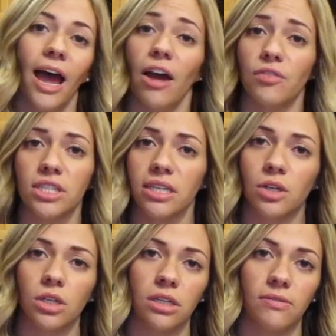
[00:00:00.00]
Every
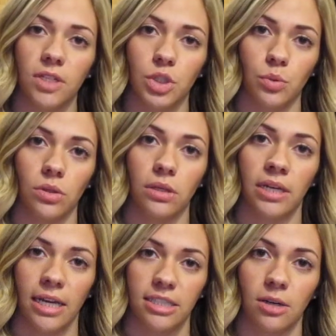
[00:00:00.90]
single individual an
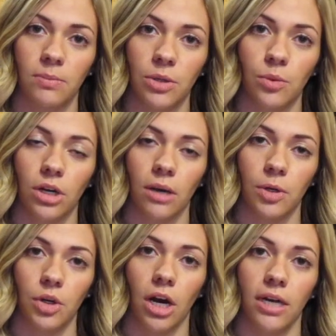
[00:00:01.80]
SLP will come
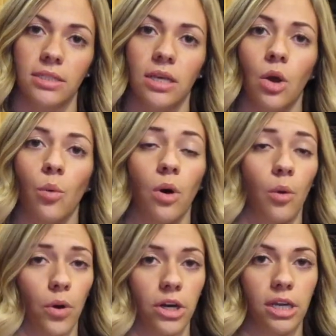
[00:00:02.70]
across,
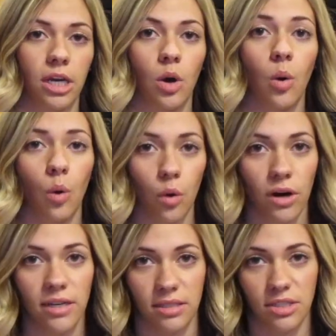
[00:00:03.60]
while working or
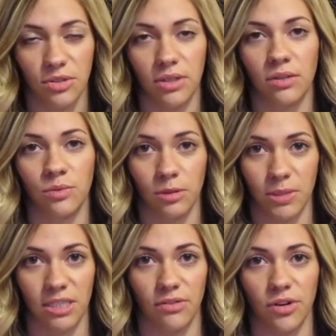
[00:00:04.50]
as a student, will be
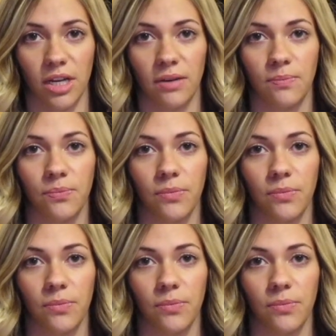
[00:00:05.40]
different.